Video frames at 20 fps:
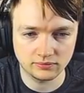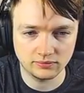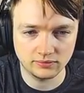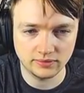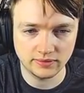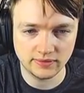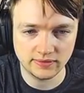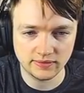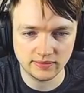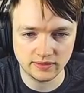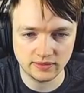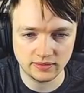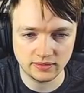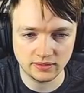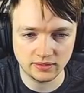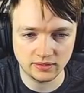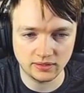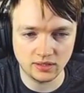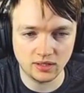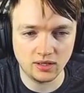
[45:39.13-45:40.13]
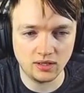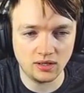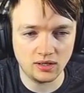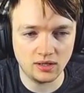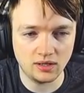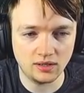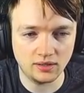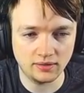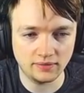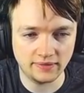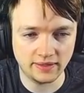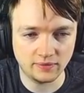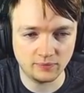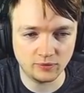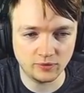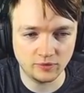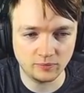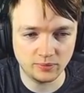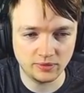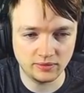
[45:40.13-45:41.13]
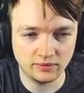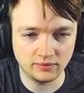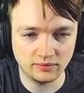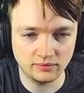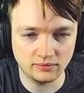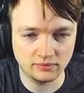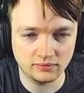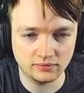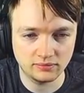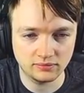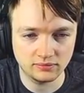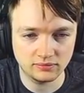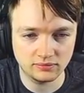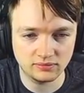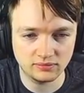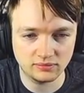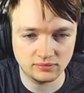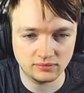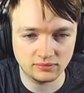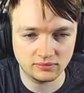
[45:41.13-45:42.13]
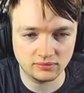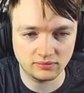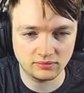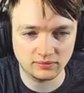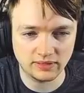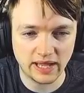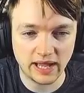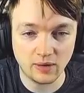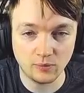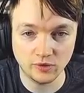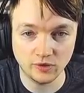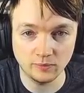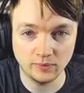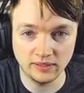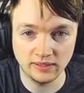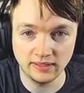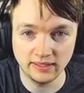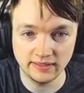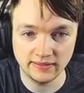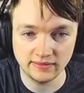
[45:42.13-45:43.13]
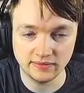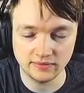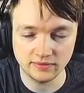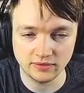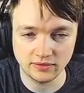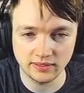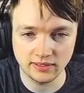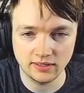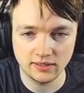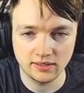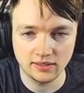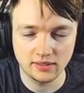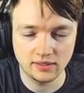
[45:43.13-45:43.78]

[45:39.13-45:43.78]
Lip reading: Let's see here. Oh, that would have been nice. Sorry.